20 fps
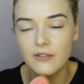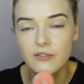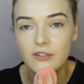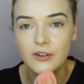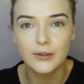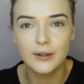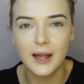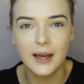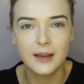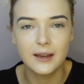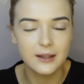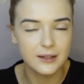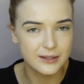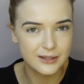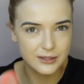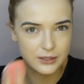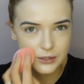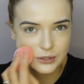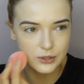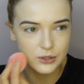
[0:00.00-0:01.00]
I feel
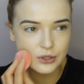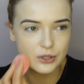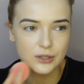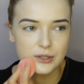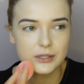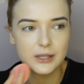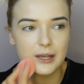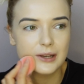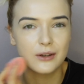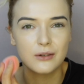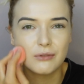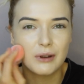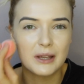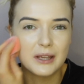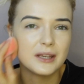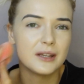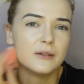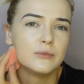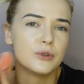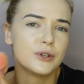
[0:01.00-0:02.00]
like it's just like a
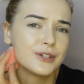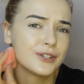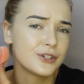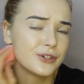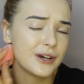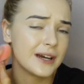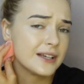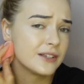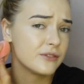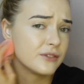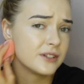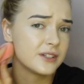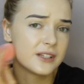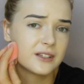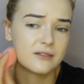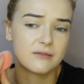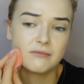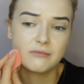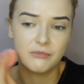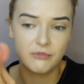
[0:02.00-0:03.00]
regular moisturizer.
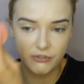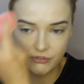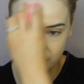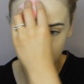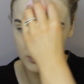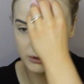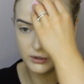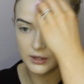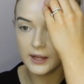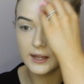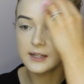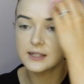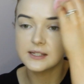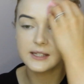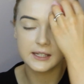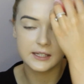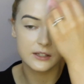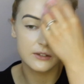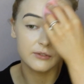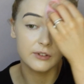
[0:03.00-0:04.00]
It doesn't feel
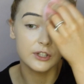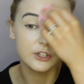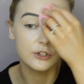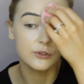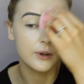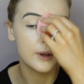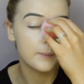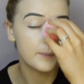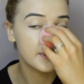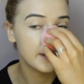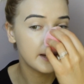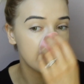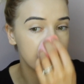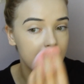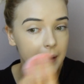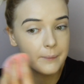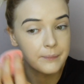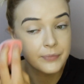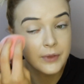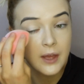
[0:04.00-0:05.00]
excessively dewy. But
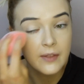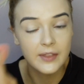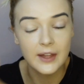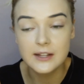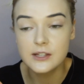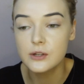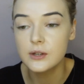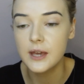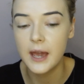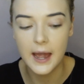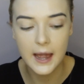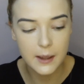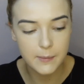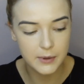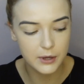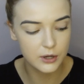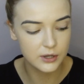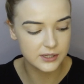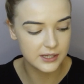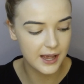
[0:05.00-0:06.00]
anyway, that's
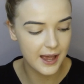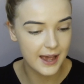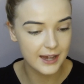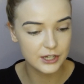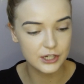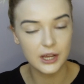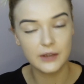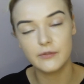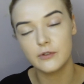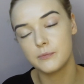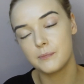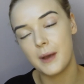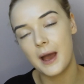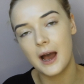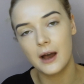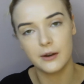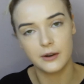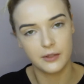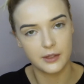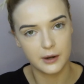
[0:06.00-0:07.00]
okay because I actually have a
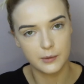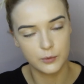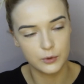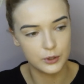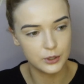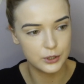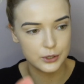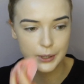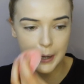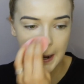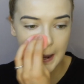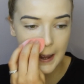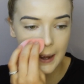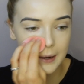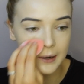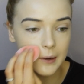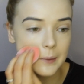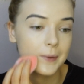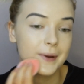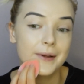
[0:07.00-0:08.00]
powder that I'm going to
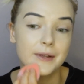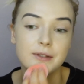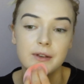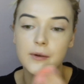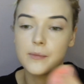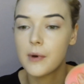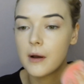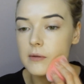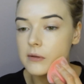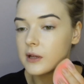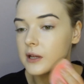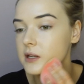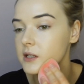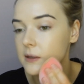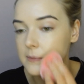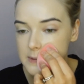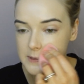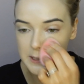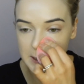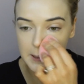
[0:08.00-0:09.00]
try out anyway, so I'll
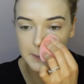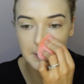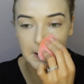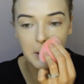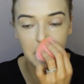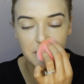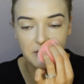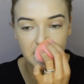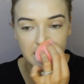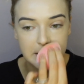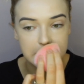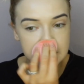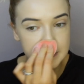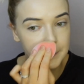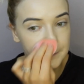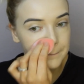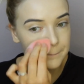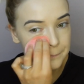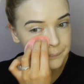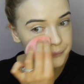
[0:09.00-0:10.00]
probably end up setting my whole
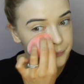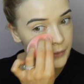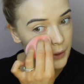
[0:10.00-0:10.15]
face.